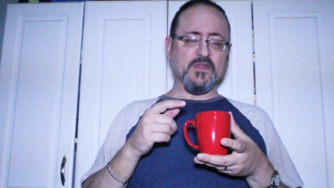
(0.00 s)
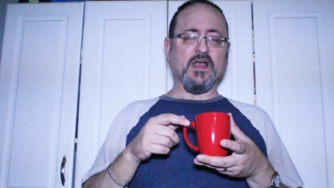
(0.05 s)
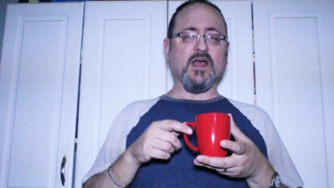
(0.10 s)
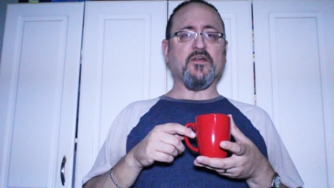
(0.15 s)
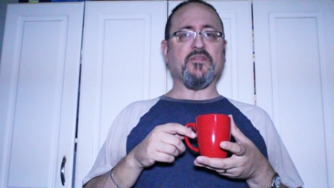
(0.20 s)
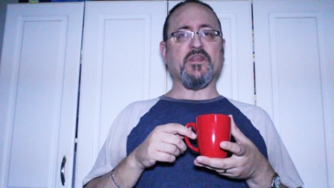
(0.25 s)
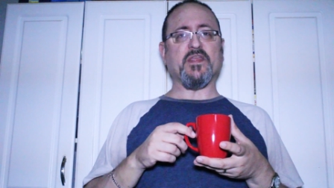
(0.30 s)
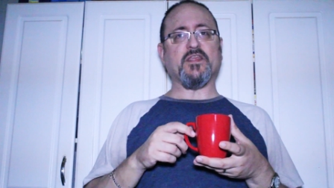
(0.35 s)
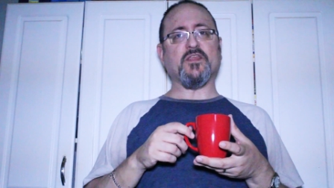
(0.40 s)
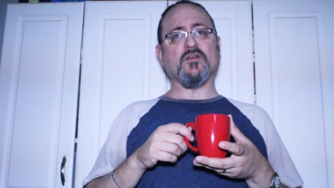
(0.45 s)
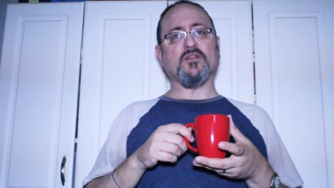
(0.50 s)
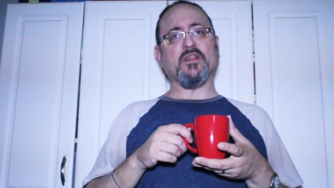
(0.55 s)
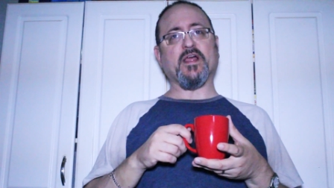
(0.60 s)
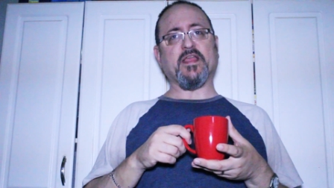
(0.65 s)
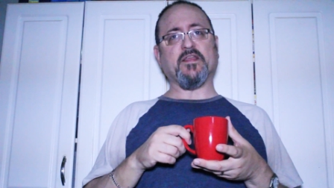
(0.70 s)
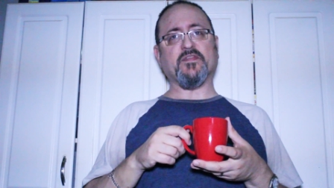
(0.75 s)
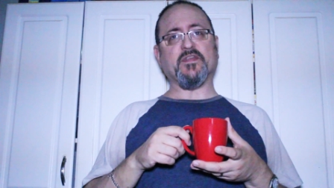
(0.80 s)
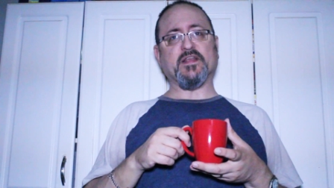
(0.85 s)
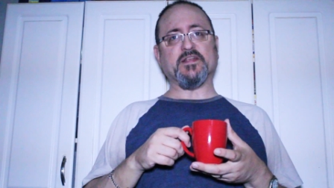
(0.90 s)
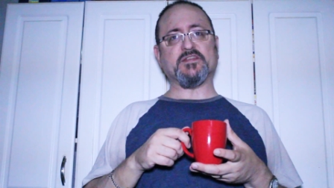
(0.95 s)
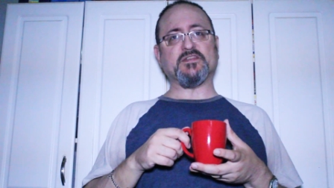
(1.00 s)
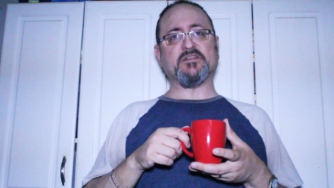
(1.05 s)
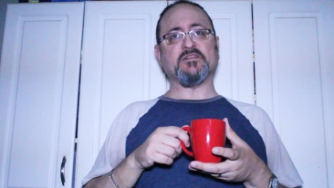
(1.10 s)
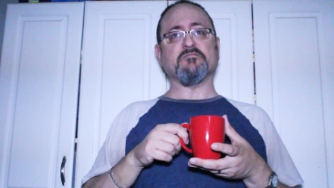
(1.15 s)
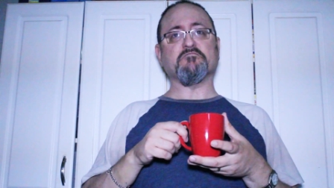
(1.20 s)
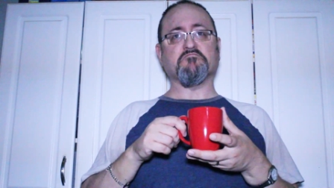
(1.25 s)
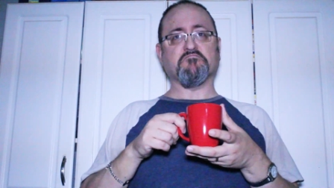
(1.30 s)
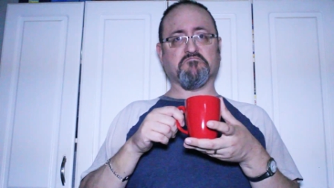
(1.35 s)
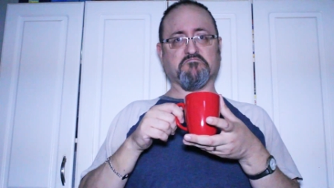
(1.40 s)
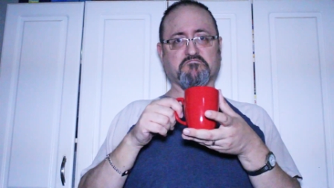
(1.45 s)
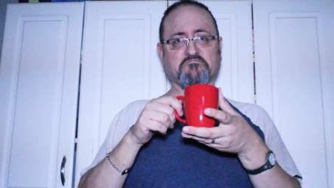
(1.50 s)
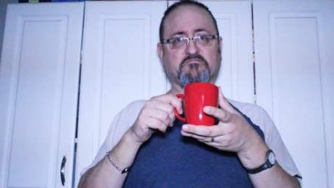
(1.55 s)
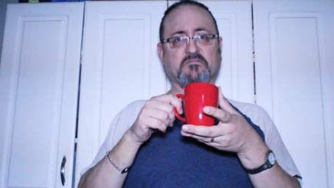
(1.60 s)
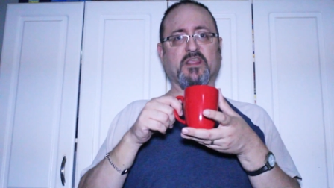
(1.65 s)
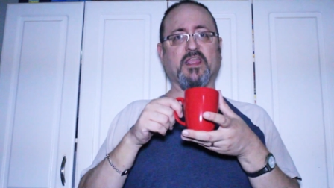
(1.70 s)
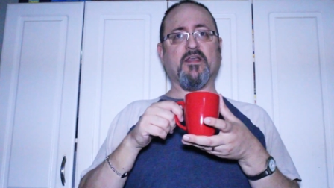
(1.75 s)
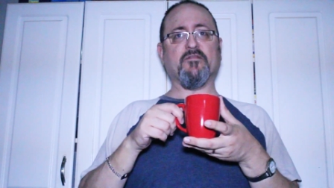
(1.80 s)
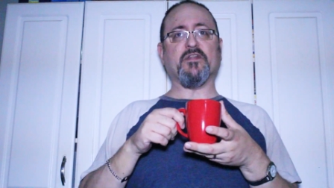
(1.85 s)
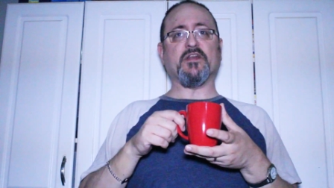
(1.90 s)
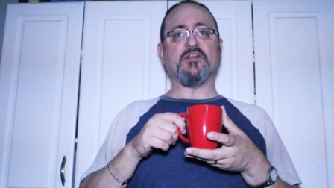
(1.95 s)
I think you'll like this.
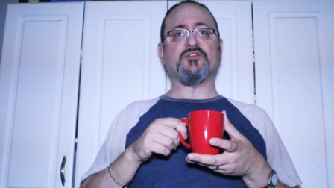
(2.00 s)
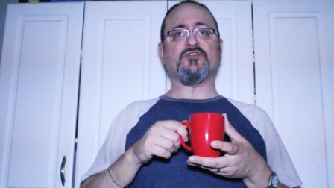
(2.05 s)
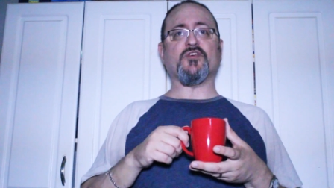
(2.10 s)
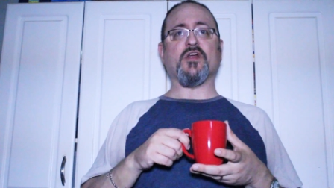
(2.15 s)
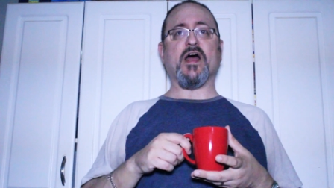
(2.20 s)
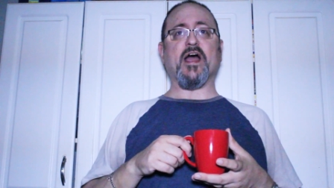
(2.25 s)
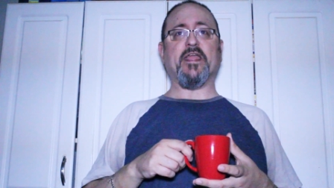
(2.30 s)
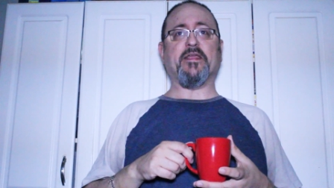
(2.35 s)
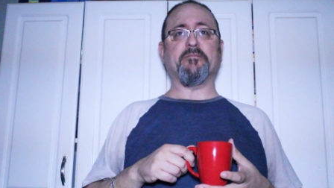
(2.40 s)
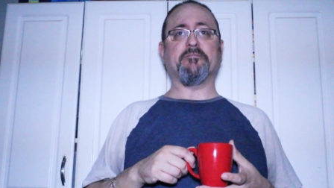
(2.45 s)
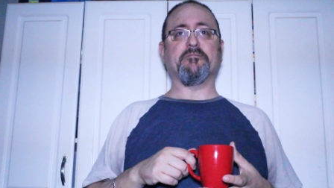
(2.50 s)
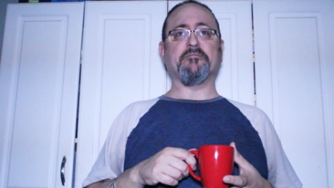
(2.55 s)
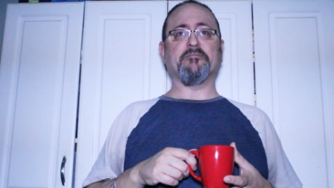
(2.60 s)
Give it a try.